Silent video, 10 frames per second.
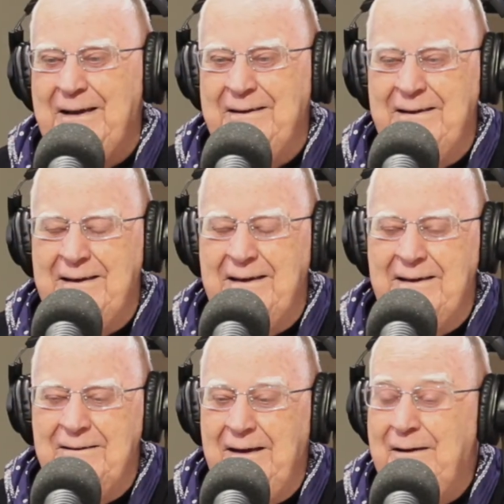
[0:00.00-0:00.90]
did
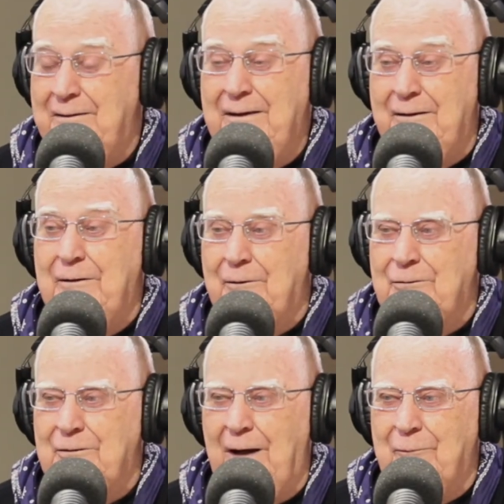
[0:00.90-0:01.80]
a
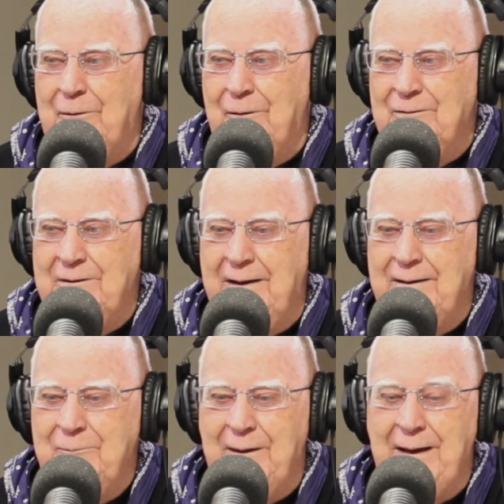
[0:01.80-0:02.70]
good job, of course, on
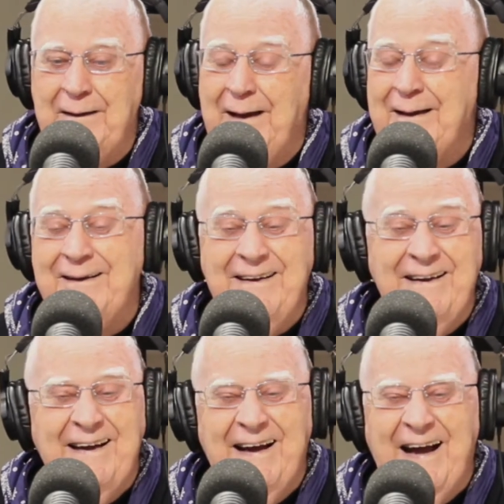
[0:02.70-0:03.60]
it. But
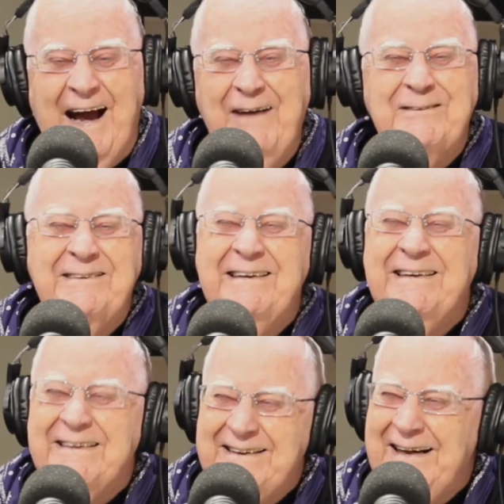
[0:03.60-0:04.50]
I was
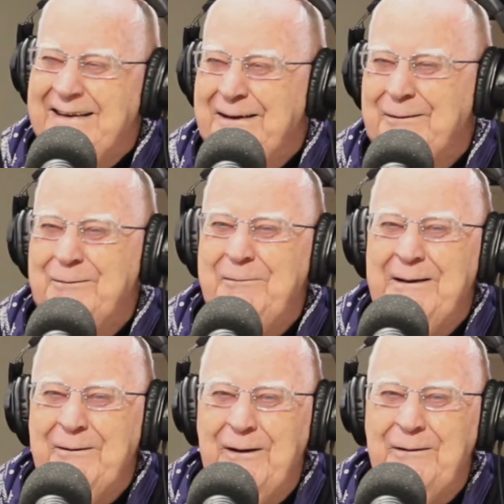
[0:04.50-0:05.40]
thinking, God, that was
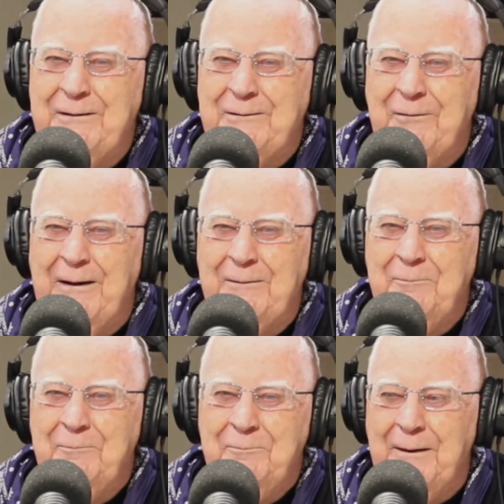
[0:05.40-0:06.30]
my gravy
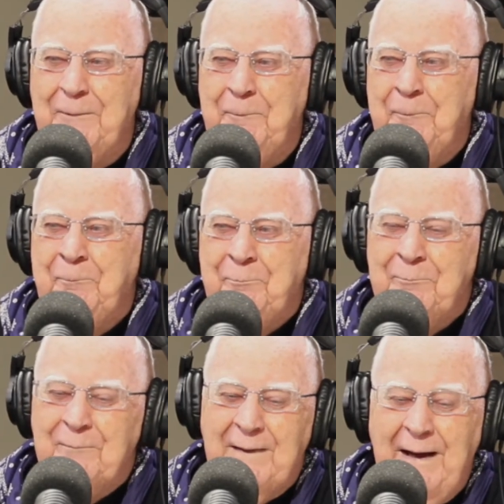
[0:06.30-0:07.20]
train. But
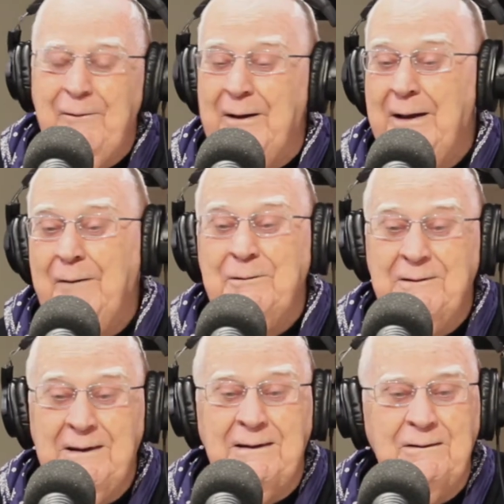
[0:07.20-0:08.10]
anyway, I was
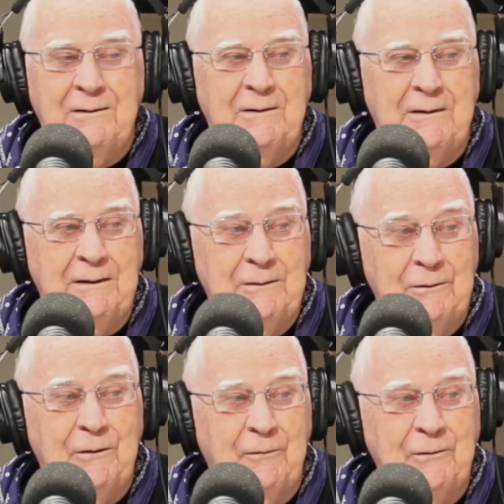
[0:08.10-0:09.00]
then into the
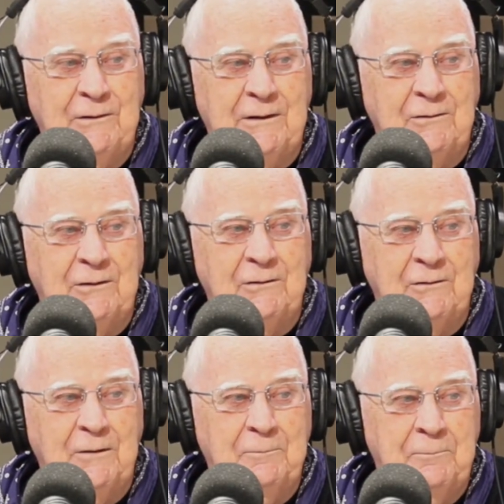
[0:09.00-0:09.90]
university
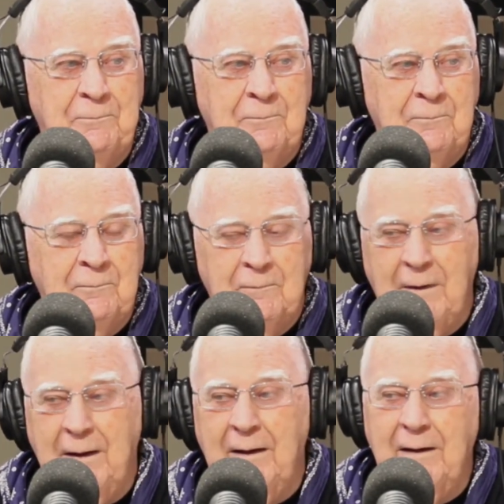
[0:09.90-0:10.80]
system,
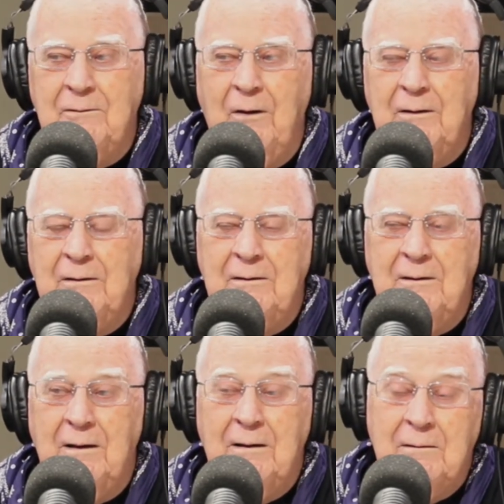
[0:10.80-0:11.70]
and I taught
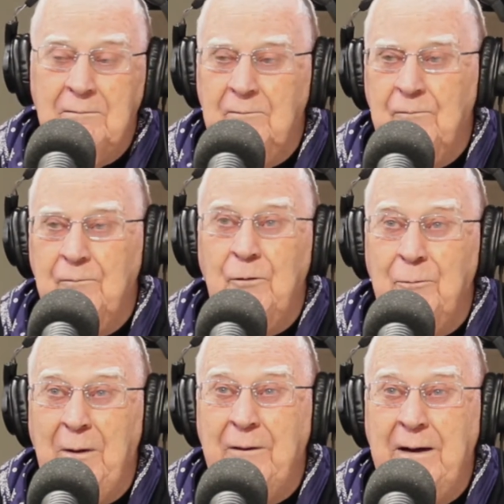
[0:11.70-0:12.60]
for
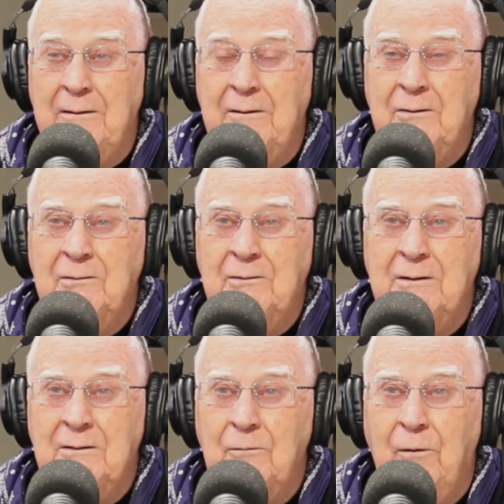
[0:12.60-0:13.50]
about 8 years
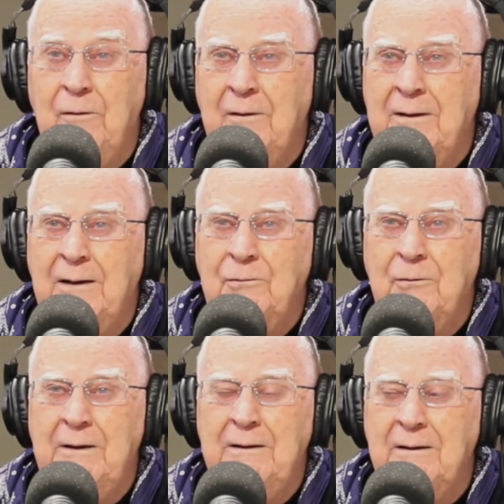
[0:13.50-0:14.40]
at Wanhua
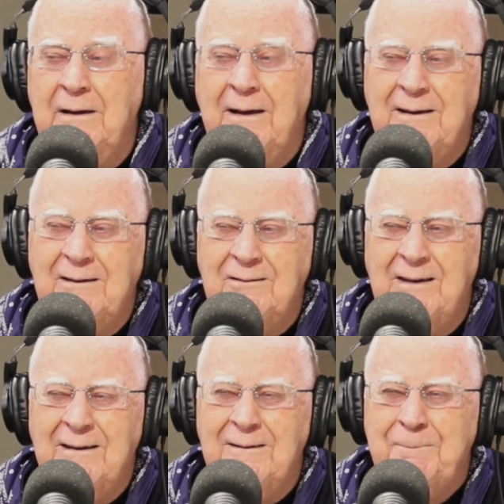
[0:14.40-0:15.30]
Dashway, and then I
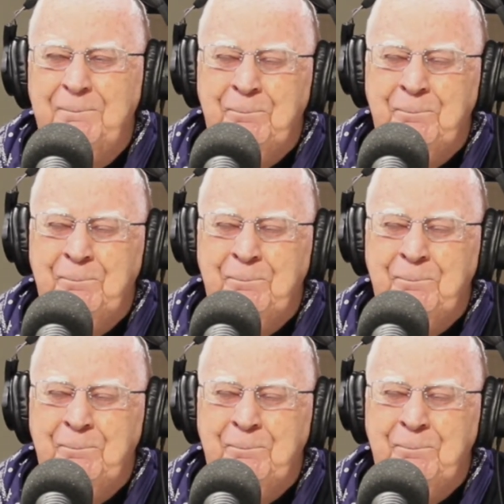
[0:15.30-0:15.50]
decided